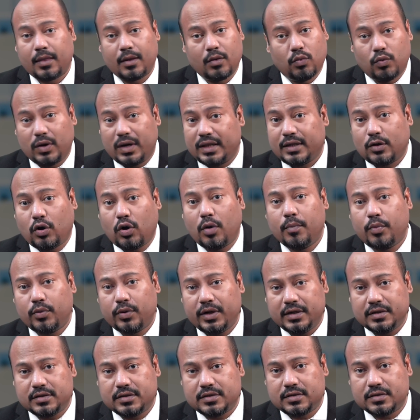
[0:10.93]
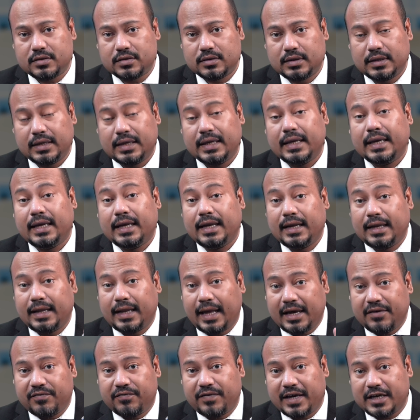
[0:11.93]
what are the components?
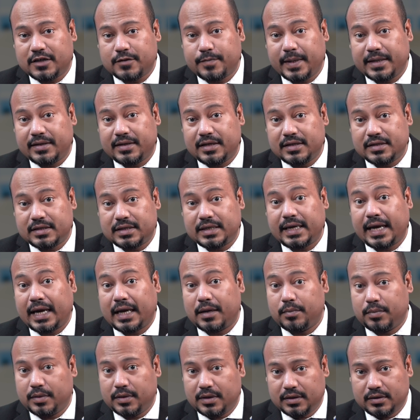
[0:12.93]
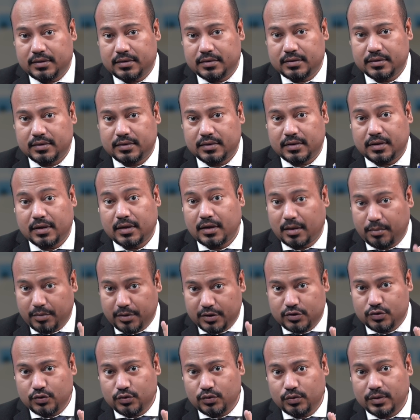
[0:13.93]
Life expectancy at birth,
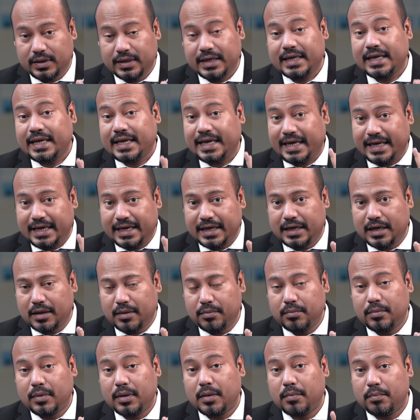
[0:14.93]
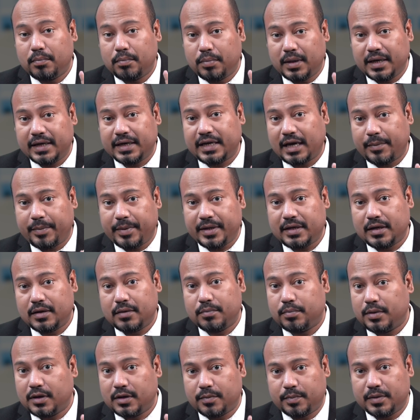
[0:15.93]
number two, income per
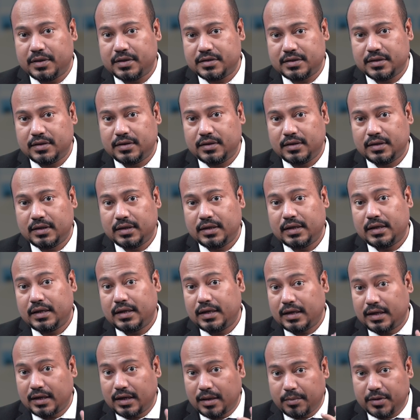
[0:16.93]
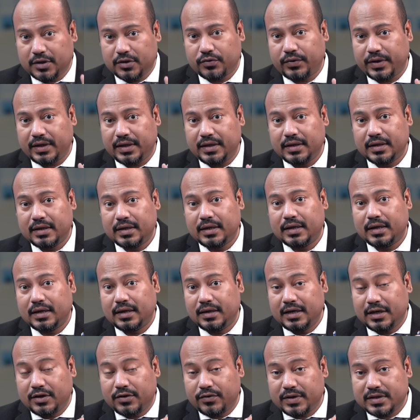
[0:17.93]
capita per person, number three,
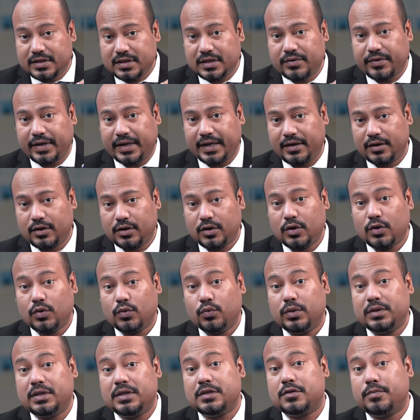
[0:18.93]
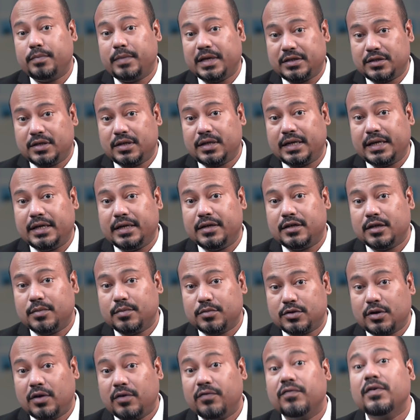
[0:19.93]
literacy rate, which is measured in
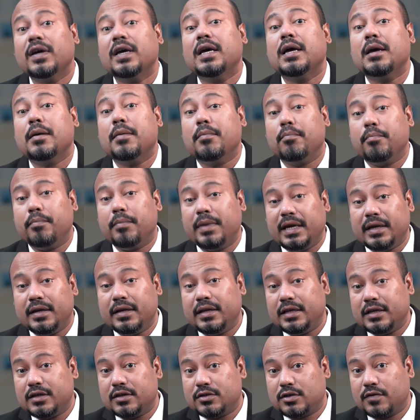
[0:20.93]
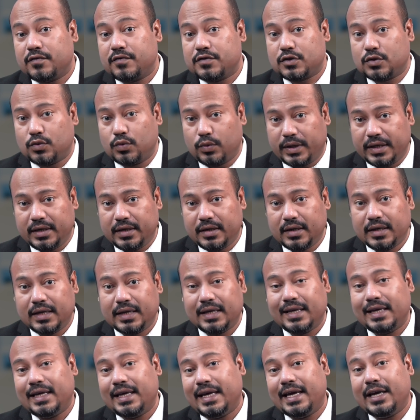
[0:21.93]
terms of mean years of schooling,
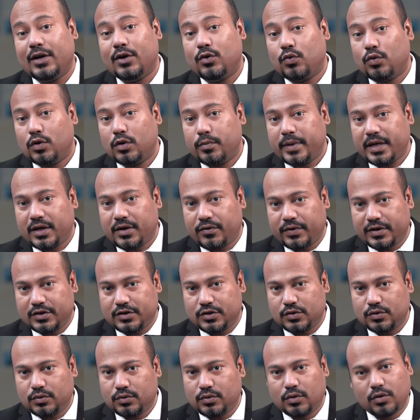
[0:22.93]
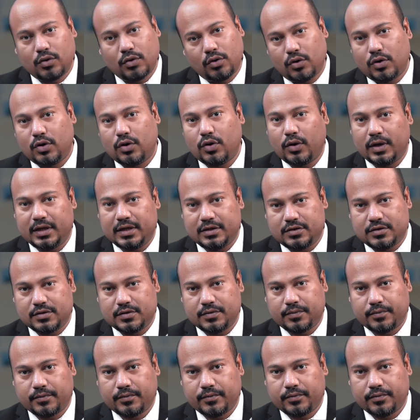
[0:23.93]
enrollment ratio or knowledge.